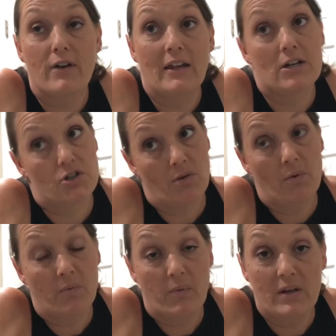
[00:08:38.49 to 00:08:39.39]
Last year
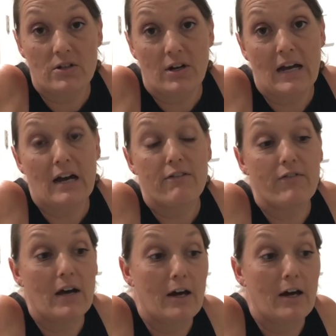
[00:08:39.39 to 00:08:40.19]
when we weaned her calf,